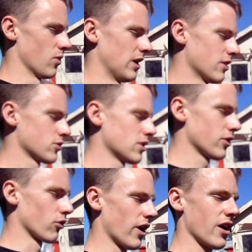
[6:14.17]
When entering
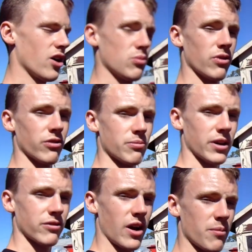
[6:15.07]
the realm of
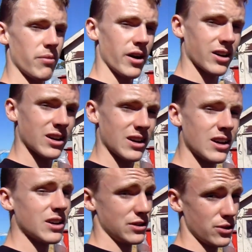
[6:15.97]
McVanBuck,
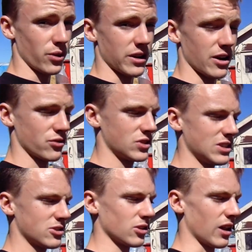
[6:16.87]
you're
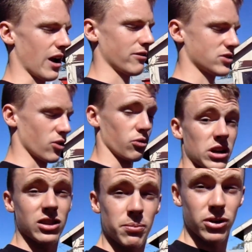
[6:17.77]
guaranteed to laugh. So
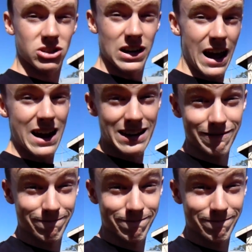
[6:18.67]
get the book today.